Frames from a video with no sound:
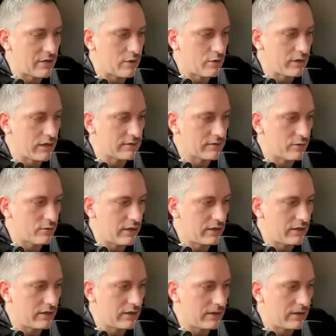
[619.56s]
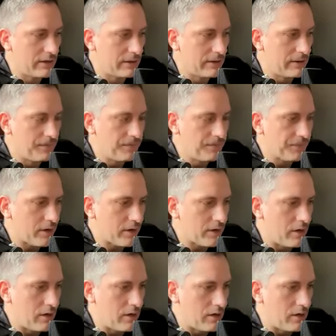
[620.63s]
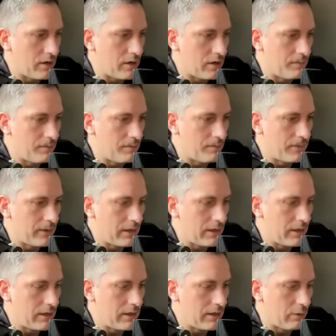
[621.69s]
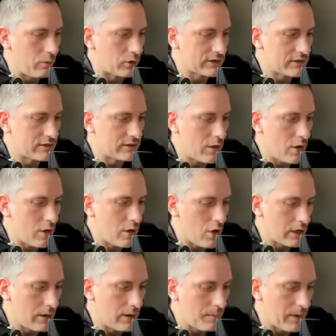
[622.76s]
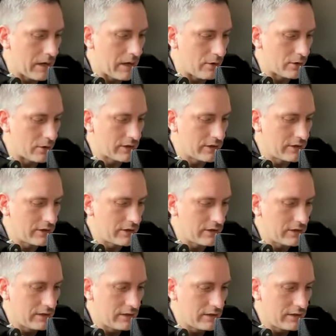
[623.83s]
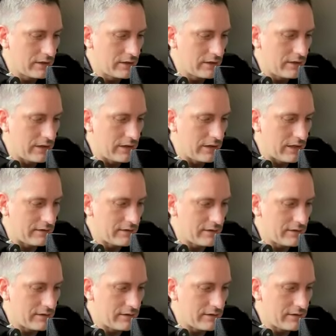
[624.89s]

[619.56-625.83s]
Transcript: know there's already there was a talk about that